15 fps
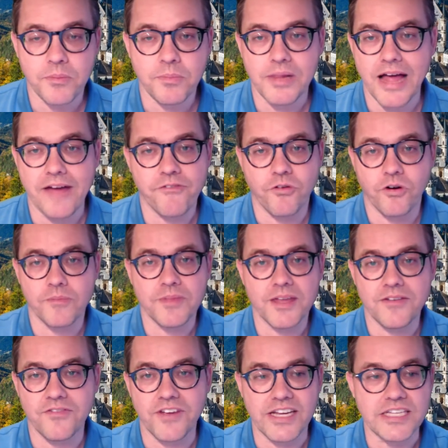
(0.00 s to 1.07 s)
platform
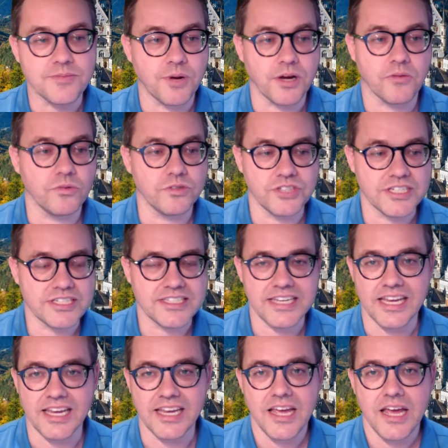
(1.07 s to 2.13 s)
than Facebook. We'll just
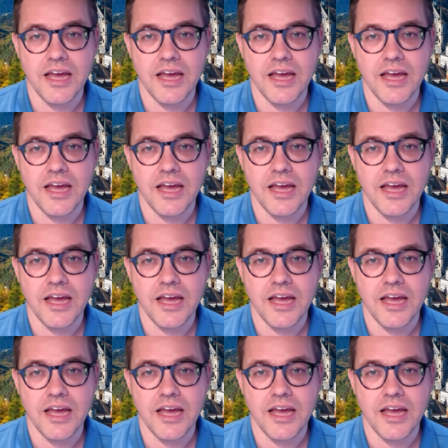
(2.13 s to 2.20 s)
see.